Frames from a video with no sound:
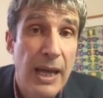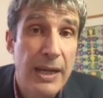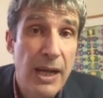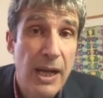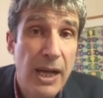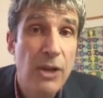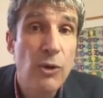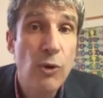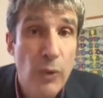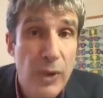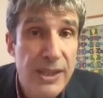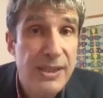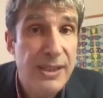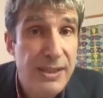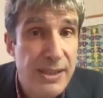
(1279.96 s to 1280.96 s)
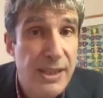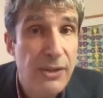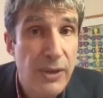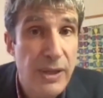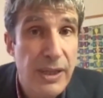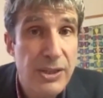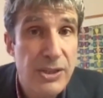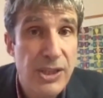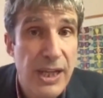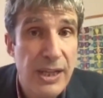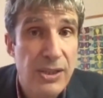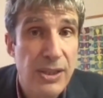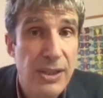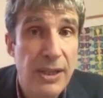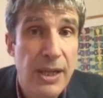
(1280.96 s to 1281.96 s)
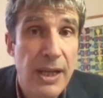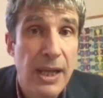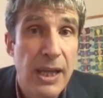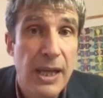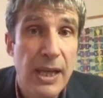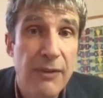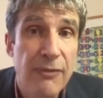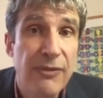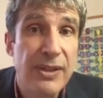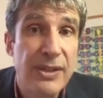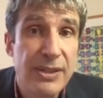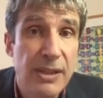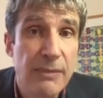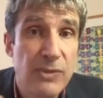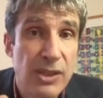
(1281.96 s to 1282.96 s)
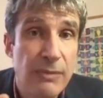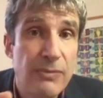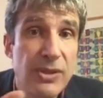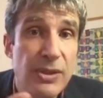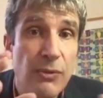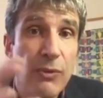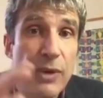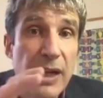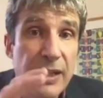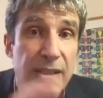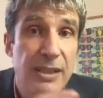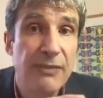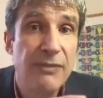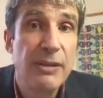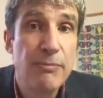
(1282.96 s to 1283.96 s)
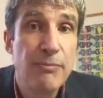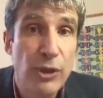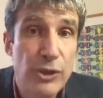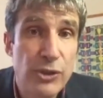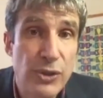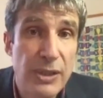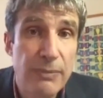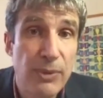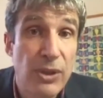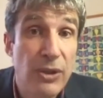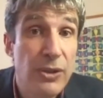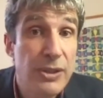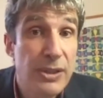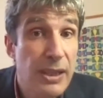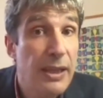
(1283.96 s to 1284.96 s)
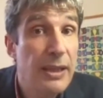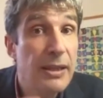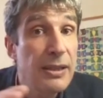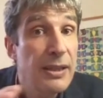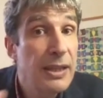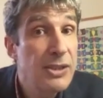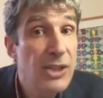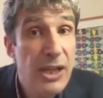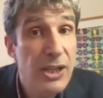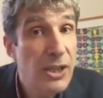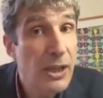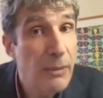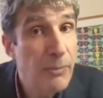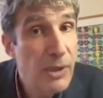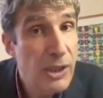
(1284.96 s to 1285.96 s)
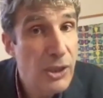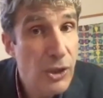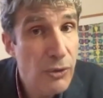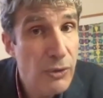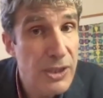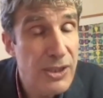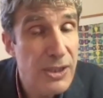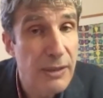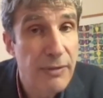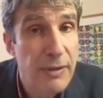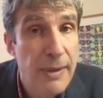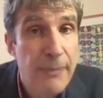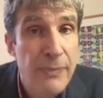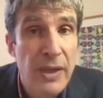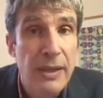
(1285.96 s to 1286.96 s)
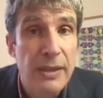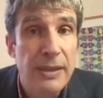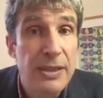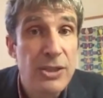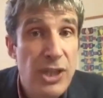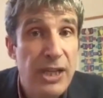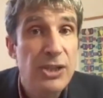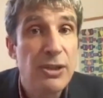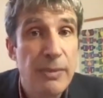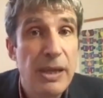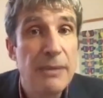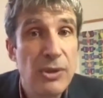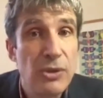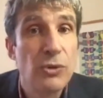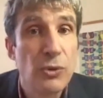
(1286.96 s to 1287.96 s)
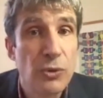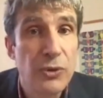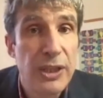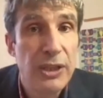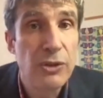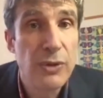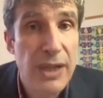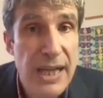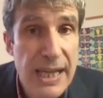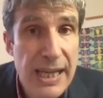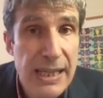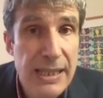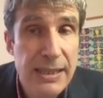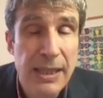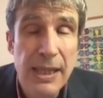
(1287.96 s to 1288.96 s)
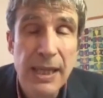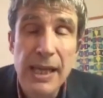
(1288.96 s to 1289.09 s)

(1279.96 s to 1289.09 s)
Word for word: And I always consider an injection if the symptoms are relatively moderate because the injection can be curative. The injection may be all that you need.